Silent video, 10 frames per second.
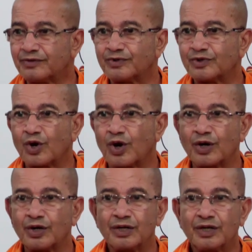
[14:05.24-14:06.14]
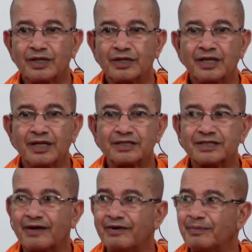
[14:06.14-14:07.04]
with God, there is
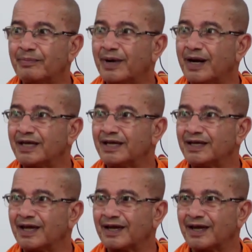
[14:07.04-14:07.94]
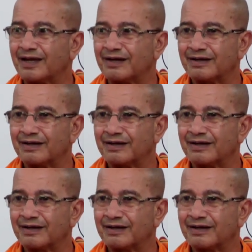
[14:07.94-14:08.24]
never breaking again.